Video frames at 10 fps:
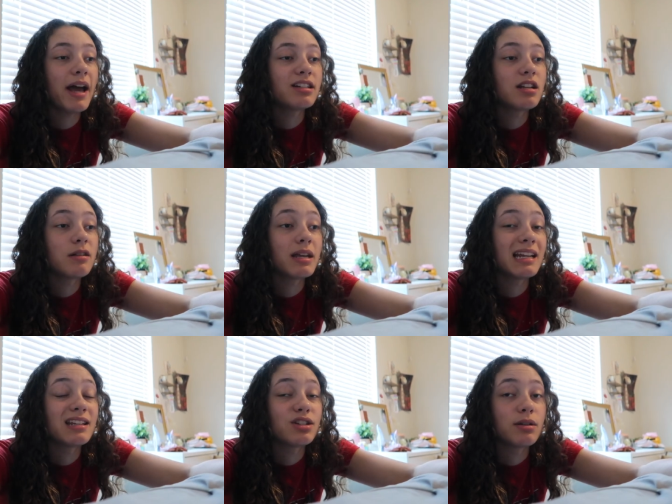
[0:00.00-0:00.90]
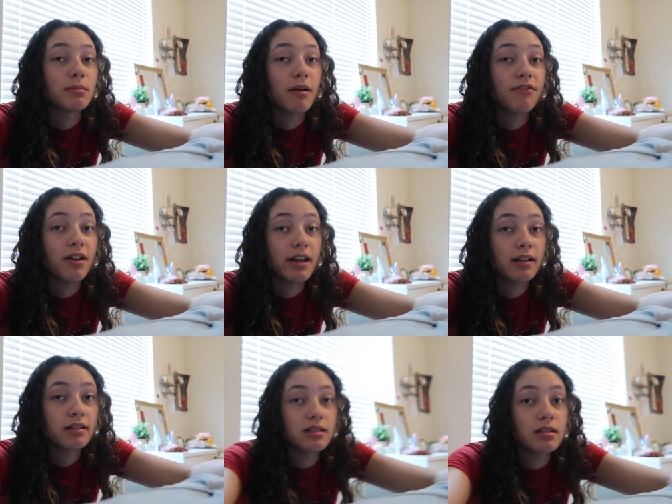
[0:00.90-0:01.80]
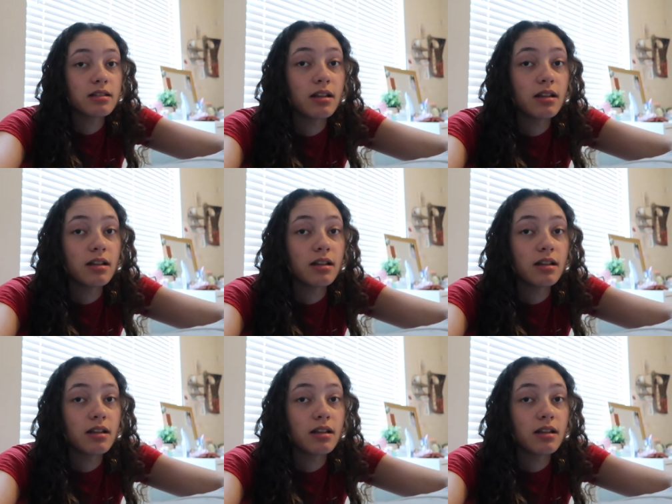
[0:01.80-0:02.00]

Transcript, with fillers: The package that I'm getting is shipped by FedEx,